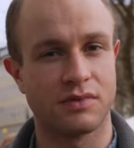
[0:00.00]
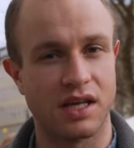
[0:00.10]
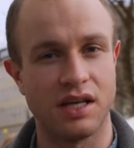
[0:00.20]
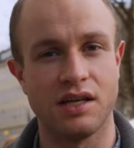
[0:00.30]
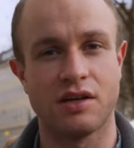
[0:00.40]

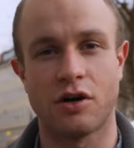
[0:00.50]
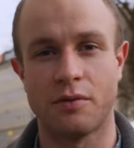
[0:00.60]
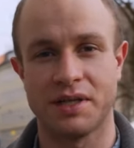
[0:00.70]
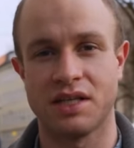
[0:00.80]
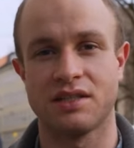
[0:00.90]
key
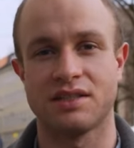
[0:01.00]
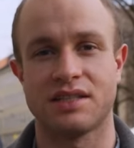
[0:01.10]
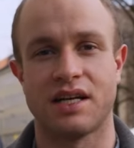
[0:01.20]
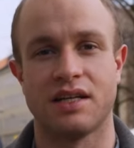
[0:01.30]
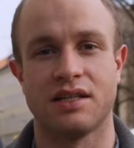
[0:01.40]
common
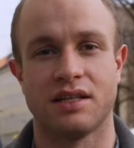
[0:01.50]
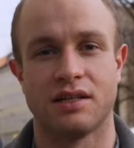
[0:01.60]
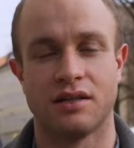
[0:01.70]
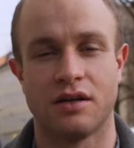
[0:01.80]
understanding